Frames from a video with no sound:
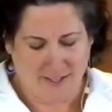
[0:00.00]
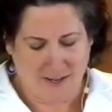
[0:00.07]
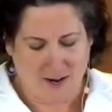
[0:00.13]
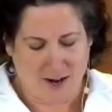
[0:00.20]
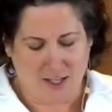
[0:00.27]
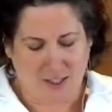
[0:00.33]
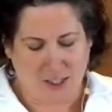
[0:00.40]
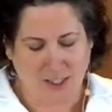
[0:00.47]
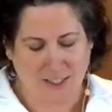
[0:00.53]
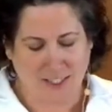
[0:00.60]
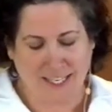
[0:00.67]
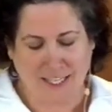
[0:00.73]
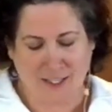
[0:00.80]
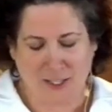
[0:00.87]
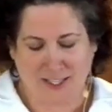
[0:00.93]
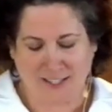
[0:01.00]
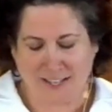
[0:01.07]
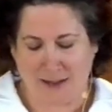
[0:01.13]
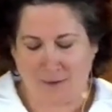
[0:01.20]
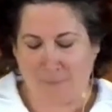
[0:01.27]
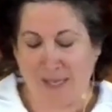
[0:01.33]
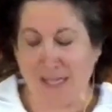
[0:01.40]
Our congregations
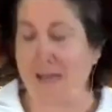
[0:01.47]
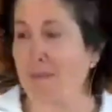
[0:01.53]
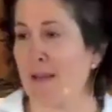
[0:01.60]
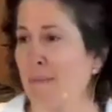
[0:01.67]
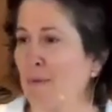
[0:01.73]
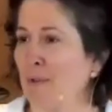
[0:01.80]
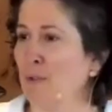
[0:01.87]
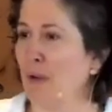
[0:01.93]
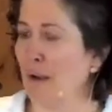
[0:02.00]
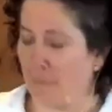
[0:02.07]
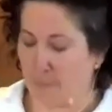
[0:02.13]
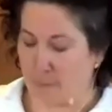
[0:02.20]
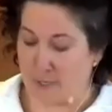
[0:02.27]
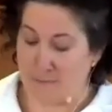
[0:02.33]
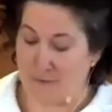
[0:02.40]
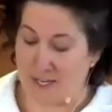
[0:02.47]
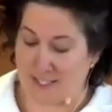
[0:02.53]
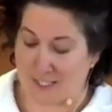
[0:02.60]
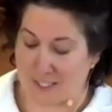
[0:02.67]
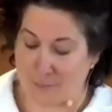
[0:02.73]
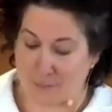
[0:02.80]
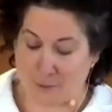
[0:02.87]
have many people who have previous
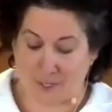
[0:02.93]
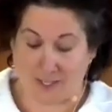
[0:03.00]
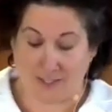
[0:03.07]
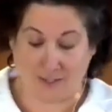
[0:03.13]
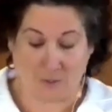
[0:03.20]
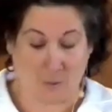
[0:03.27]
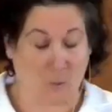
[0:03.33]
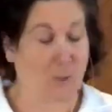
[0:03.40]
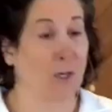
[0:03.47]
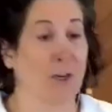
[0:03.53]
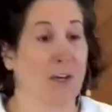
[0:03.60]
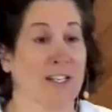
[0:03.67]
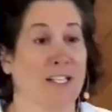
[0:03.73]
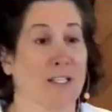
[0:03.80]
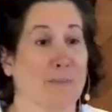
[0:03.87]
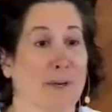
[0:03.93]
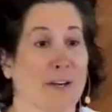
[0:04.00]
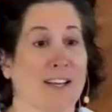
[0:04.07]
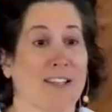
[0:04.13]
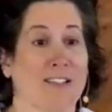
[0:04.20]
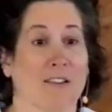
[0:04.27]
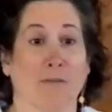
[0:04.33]
experience or current
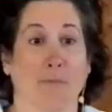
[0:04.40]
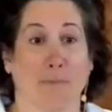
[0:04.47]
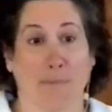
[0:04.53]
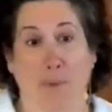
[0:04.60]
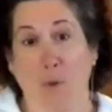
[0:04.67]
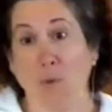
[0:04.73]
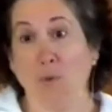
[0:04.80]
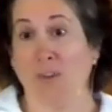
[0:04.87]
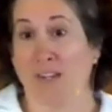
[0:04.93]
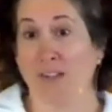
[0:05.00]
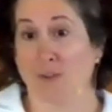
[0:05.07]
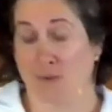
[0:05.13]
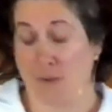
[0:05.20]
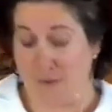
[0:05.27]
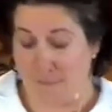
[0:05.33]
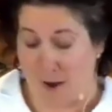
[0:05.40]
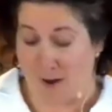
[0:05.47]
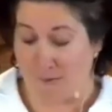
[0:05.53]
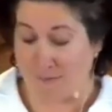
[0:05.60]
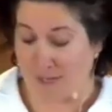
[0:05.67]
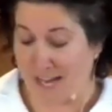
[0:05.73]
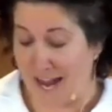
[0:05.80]
experience of both extreme
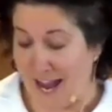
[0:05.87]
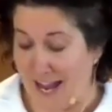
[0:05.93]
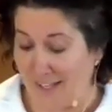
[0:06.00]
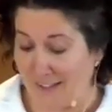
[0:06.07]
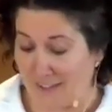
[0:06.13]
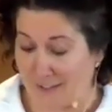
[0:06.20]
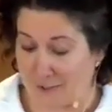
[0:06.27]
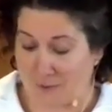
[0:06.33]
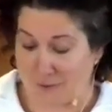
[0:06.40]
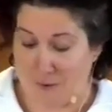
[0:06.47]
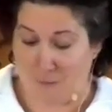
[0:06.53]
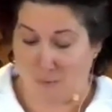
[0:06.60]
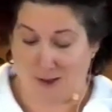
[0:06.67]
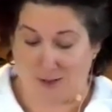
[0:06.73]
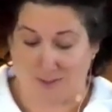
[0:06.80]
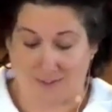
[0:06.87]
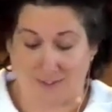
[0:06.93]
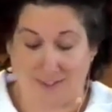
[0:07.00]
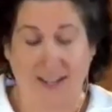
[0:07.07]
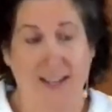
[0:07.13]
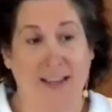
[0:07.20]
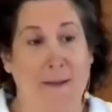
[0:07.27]
poverty and extreme wealth.
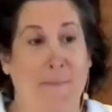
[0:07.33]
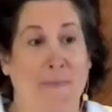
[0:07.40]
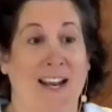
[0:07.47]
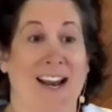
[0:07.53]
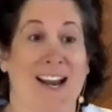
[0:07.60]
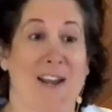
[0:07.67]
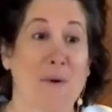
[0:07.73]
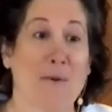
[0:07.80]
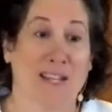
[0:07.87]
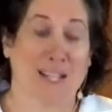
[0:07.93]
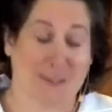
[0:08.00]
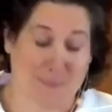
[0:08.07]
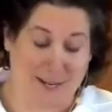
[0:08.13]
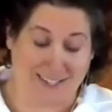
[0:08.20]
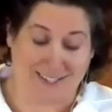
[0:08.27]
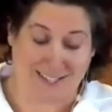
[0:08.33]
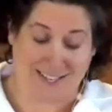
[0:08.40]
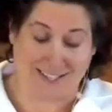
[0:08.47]
And I know this because they